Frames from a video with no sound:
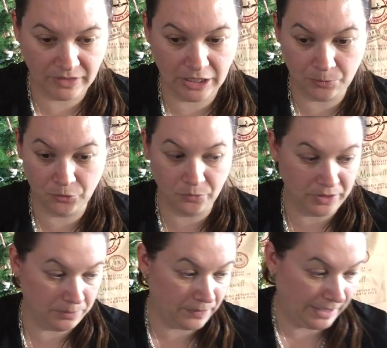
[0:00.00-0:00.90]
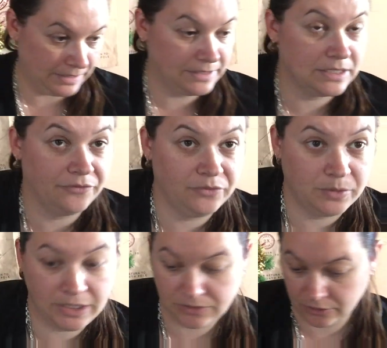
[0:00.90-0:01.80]
I will be packing stuff
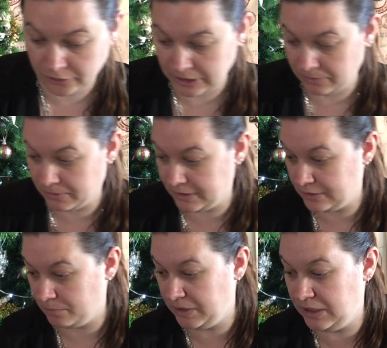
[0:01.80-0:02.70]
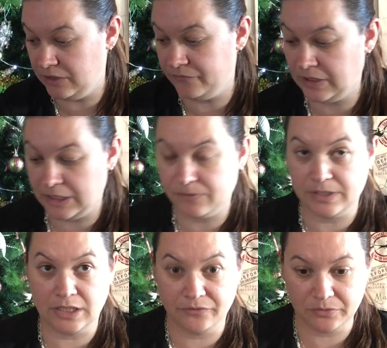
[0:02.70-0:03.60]
away as I go, otherwise I'll be here for hours
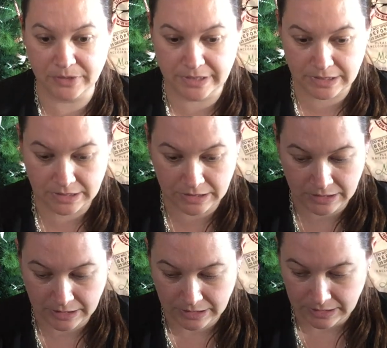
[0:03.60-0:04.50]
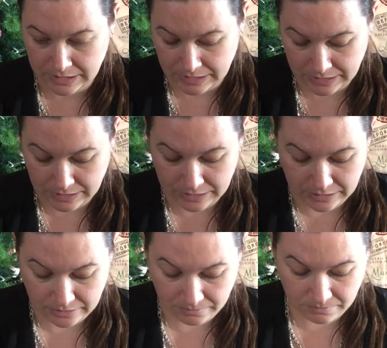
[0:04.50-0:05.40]
afterwards.
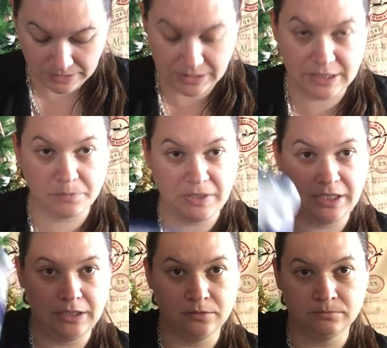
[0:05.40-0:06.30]
In this bag,